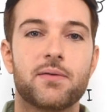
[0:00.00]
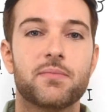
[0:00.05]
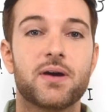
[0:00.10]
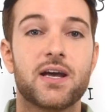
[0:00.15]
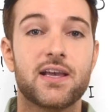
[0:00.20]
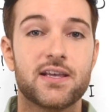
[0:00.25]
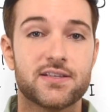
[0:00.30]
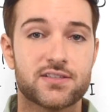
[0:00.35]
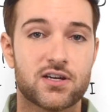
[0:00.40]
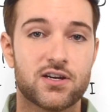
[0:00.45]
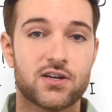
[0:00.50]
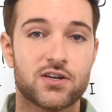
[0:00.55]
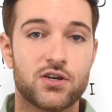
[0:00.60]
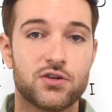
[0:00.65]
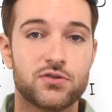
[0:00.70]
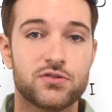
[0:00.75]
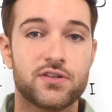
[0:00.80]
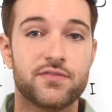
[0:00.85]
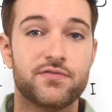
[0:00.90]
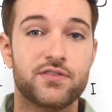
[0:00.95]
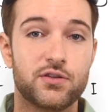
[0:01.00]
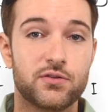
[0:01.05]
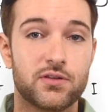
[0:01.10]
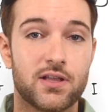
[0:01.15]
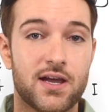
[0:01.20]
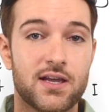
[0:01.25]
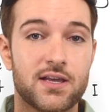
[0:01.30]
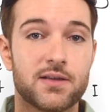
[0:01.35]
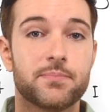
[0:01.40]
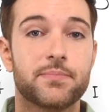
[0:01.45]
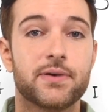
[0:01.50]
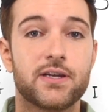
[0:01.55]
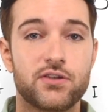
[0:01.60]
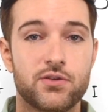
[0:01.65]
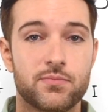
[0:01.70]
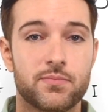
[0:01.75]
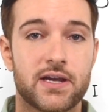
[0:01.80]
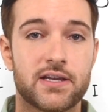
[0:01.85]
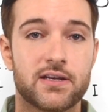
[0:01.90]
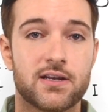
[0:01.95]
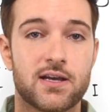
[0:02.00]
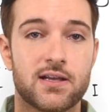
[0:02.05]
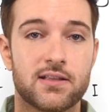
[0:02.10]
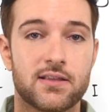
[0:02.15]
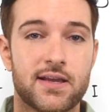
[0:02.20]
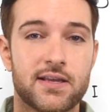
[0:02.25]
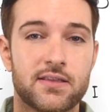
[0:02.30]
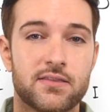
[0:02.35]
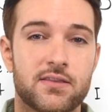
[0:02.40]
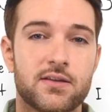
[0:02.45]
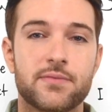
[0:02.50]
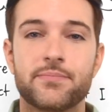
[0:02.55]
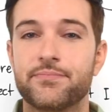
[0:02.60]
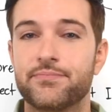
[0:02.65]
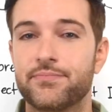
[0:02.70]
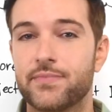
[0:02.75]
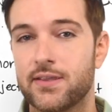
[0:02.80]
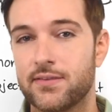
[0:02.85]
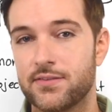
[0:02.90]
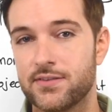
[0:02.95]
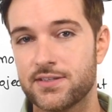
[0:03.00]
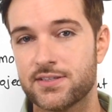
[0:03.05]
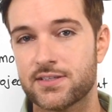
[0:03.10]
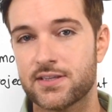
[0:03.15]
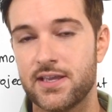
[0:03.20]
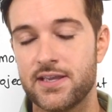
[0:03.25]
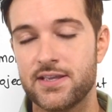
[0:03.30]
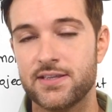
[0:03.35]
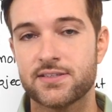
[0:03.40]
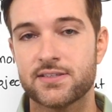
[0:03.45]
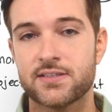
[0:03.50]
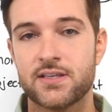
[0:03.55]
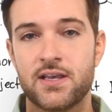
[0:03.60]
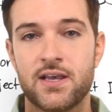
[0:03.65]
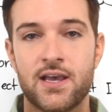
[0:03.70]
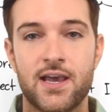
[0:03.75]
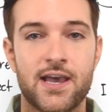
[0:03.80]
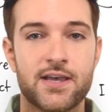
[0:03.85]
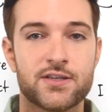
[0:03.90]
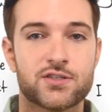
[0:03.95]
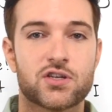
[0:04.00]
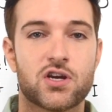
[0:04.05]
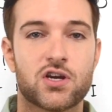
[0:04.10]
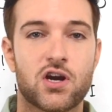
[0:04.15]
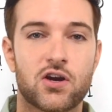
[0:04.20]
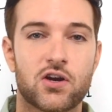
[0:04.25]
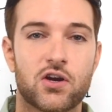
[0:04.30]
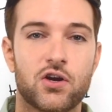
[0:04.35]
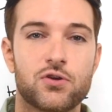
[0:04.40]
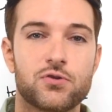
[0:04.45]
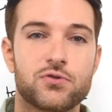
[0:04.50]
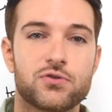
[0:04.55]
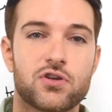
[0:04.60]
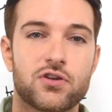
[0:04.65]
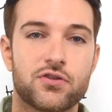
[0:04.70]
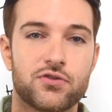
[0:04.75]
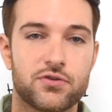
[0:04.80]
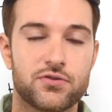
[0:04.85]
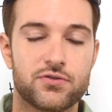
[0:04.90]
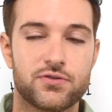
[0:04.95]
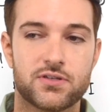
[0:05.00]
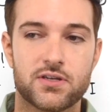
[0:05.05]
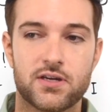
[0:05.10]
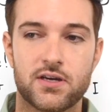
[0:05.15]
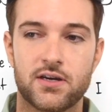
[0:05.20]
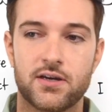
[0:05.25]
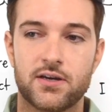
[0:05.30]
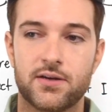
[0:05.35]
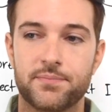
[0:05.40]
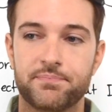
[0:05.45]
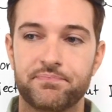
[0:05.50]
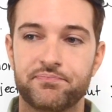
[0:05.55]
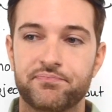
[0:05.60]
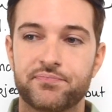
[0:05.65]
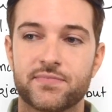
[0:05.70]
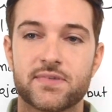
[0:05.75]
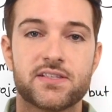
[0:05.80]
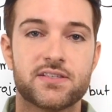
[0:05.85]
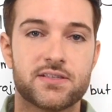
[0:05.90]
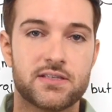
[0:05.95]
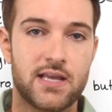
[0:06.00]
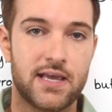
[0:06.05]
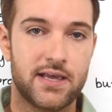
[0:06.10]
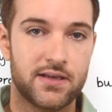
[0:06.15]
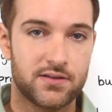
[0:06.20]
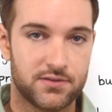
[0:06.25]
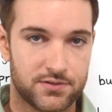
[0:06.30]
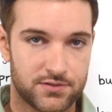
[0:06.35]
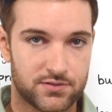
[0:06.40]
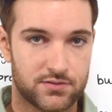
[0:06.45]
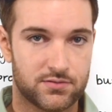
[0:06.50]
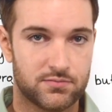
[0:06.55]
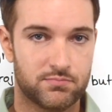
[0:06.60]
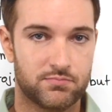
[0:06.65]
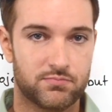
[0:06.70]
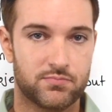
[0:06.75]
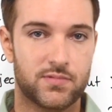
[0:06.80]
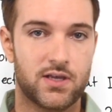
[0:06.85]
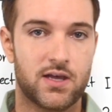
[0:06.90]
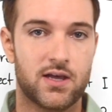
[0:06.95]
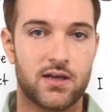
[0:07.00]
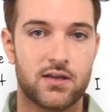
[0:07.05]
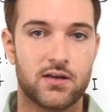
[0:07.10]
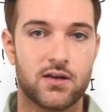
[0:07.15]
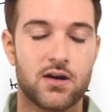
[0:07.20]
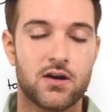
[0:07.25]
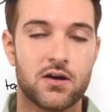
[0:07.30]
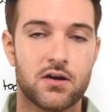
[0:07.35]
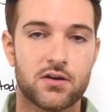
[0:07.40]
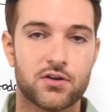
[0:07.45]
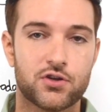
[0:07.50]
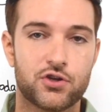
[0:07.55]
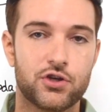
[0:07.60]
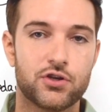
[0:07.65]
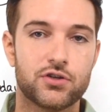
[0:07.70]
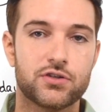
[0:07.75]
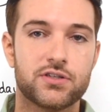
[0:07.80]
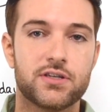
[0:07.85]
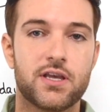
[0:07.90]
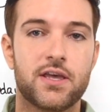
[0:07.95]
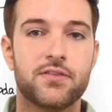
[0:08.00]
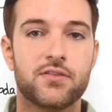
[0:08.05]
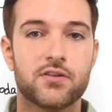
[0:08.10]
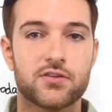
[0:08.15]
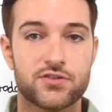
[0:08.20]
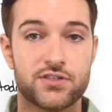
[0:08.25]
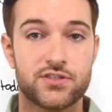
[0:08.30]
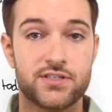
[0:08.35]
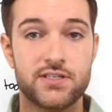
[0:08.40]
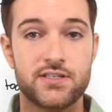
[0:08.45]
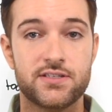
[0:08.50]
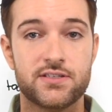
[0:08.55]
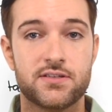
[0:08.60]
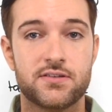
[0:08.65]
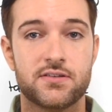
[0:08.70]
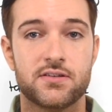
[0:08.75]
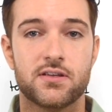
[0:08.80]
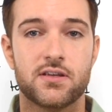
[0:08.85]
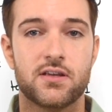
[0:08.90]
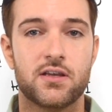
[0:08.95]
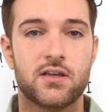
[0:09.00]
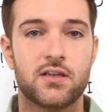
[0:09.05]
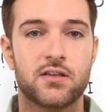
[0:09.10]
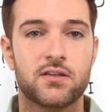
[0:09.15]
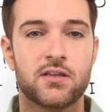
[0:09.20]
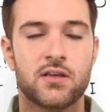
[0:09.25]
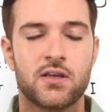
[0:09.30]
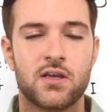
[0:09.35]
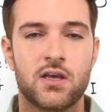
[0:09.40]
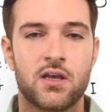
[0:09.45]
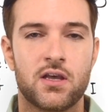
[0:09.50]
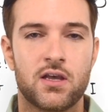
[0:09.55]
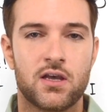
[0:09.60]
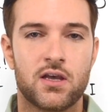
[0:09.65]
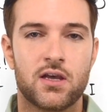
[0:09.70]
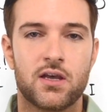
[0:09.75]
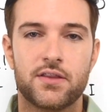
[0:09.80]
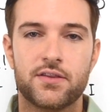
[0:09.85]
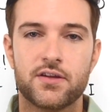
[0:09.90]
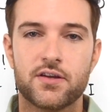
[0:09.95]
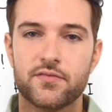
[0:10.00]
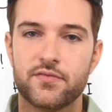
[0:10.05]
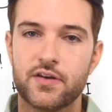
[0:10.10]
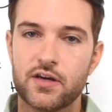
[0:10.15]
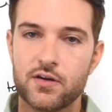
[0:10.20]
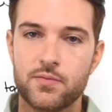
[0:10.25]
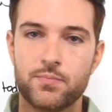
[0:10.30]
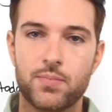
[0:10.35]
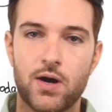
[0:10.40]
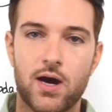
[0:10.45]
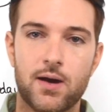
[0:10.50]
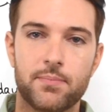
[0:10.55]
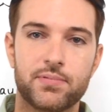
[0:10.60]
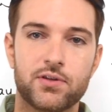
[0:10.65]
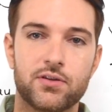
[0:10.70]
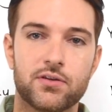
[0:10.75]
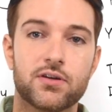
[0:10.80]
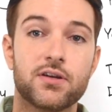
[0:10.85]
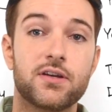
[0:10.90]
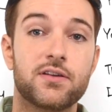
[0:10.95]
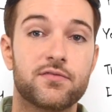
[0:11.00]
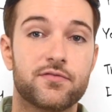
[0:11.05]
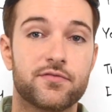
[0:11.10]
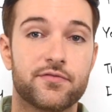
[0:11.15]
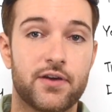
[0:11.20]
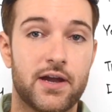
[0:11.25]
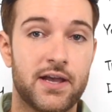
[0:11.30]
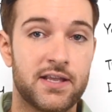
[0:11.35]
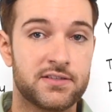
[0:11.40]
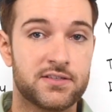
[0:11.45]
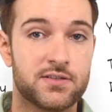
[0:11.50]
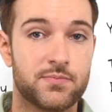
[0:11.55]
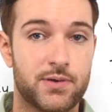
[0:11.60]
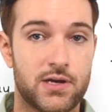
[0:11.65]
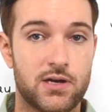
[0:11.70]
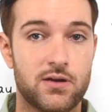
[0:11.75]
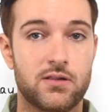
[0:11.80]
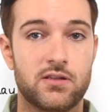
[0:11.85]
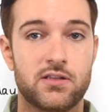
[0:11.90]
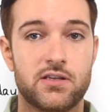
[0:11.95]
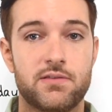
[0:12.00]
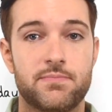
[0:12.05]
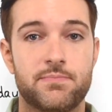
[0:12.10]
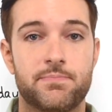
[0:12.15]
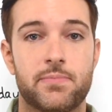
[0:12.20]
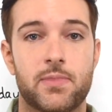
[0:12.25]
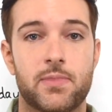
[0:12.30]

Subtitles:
my escargots if you like, but you might not like them. In this case, escargots are those snails that are cooked and they're seasoned, and they're very popular in France apparently.